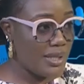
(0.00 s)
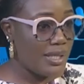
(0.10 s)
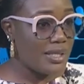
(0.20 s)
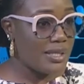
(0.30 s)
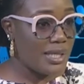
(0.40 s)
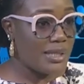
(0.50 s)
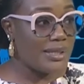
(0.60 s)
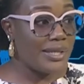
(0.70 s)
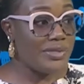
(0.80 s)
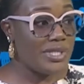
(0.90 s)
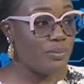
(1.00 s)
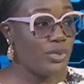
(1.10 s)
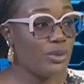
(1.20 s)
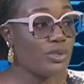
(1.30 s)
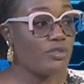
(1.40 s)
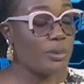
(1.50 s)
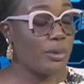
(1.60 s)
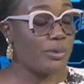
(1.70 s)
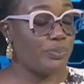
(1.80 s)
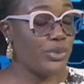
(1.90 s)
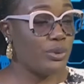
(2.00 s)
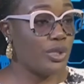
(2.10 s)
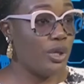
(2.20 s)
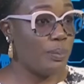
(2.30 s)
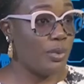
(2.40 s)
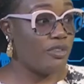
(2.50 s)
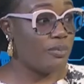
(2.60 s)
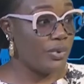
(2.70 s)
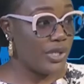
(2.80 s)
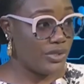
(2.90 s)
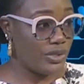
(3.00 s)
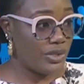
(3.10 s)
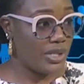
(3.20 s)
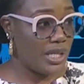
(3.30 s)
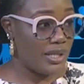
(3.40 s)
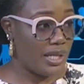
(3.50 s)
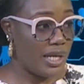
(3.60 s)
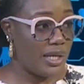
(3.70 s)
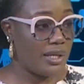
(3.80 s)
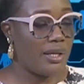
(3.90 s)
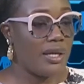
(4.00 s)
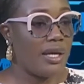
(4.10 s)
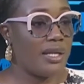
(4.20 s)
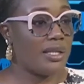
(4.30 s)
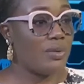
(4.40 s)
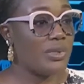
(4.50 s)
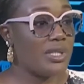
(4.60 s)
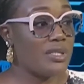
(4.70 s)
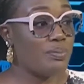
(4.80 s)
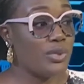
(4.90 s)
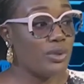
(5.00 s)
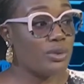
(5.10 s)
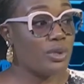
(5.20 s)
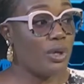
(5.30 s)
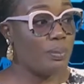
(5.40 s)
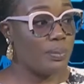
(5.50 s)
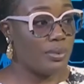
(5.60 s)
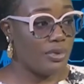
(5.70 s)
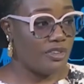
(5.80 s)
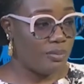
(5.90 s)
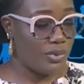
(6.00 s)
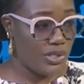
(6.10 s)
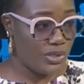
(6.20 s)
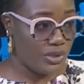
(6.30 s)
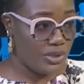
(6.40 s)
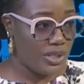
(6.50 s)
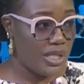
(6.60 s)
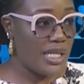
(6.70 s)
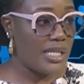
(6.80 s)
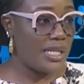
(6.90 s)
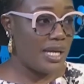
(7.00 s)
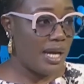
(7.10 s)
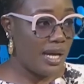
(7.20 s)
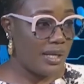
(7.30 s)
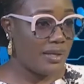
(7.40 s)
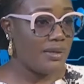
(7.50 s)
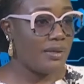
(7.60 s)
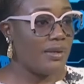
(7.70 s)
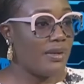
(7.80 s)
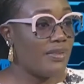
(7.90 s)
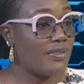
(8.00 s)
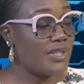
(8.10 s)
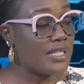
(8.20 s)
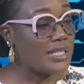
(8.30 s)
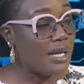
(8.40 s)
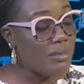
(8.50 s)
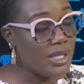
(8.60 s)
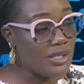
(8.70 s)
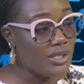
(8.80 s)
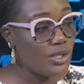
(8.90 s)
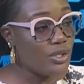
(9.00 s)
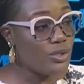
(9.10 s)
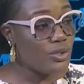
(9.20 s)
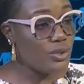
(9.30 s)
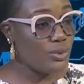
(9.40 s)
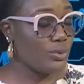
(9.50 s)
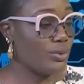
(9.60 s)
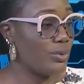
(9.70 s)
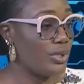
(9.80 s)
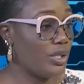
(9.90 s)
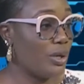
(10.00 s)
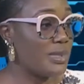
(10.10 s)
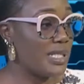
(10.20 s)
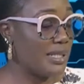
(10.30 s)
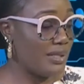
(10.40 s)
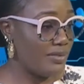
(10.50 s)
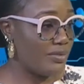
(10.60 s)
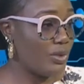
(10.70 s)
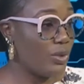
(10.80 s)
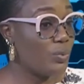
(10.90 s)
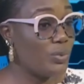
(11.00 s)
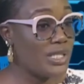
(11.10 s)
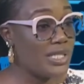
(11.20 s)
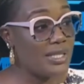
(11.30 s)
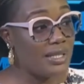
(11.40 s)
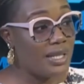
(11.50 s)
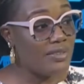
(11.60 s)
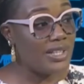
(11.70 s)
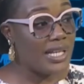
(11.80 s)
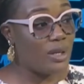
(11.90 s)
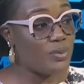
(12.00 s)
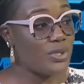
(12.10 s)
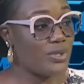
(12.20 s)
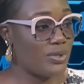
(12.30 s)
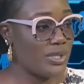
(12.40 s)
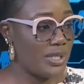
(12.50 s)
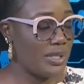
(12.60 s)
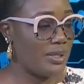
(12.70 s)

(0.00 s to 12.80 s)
then there is a build-up of pressure in the eye. And then with this build-up of pressure in the eye, the damage to the optic nerve, which is the nerve that helps us to see,